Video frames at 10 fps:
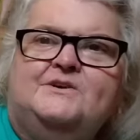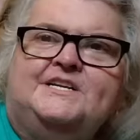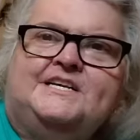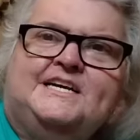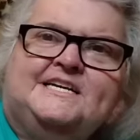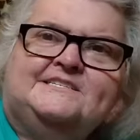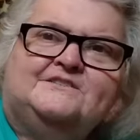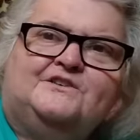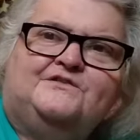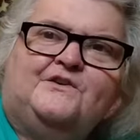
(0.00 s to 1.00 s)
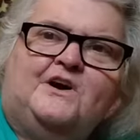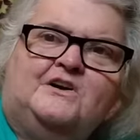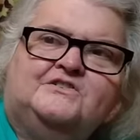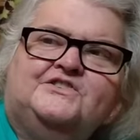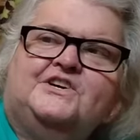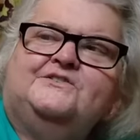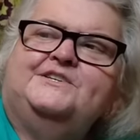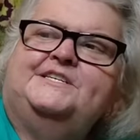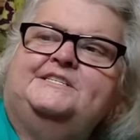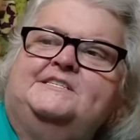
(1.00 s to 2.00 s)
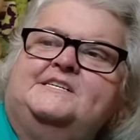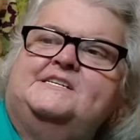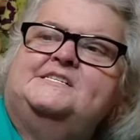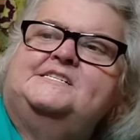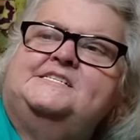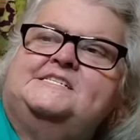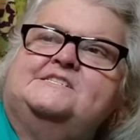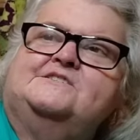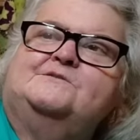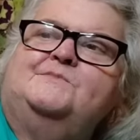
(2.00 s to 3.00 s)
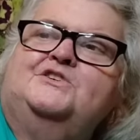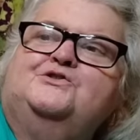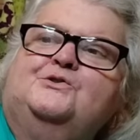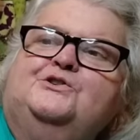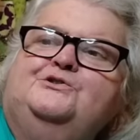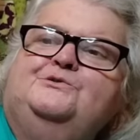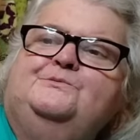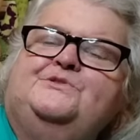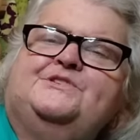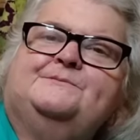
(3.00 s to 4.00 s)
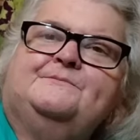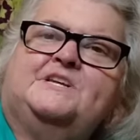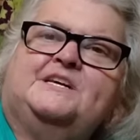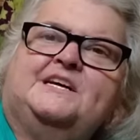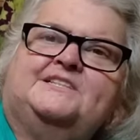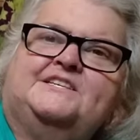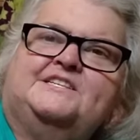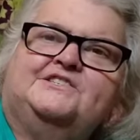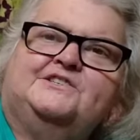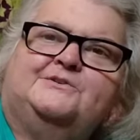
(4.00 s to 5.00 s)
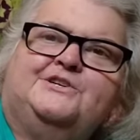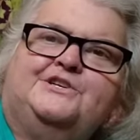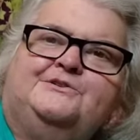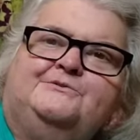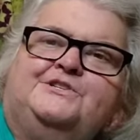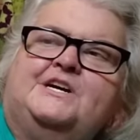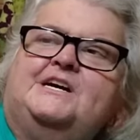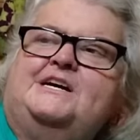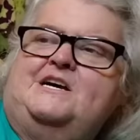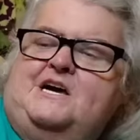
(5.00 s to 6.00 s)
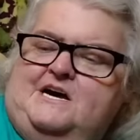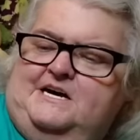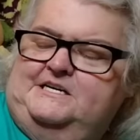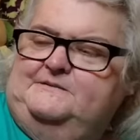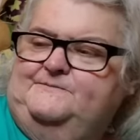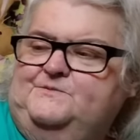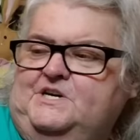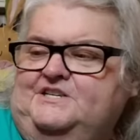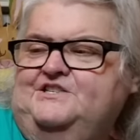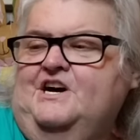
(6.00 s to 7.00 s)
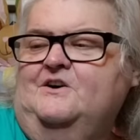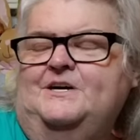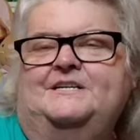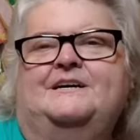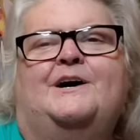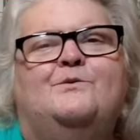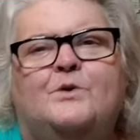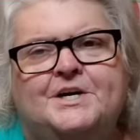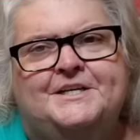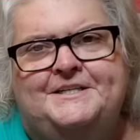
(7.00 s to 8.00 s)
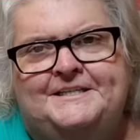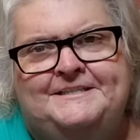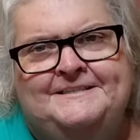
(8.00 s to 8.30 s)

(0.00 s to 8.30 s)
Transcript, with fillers: and it has little frogs on it and little mushrooms. And I think it's so cute. Um, when I saw it, I wanted it.